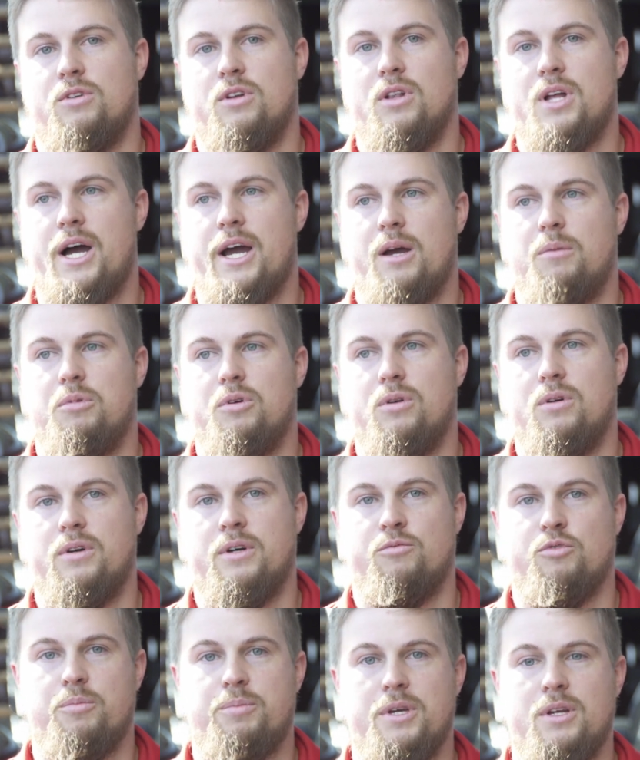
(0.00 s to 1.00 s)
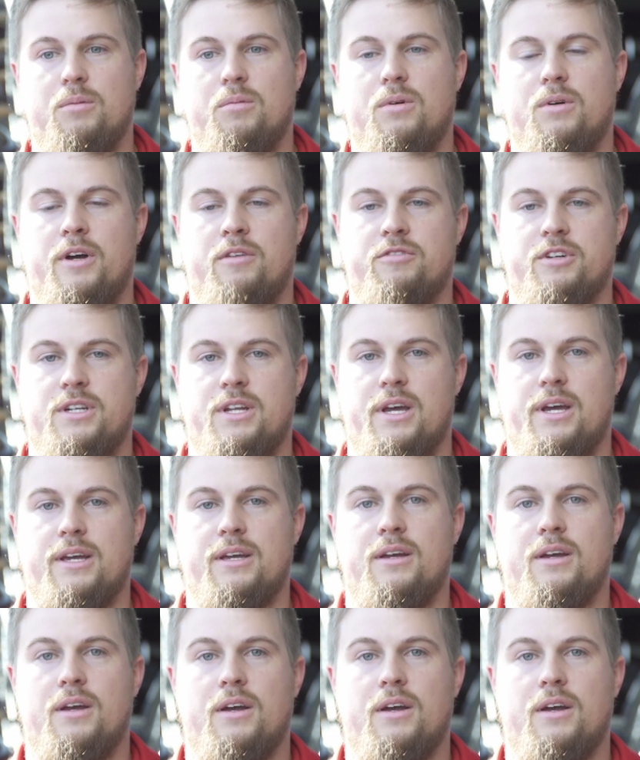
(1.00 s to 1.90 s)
reliable, and repeatable every day.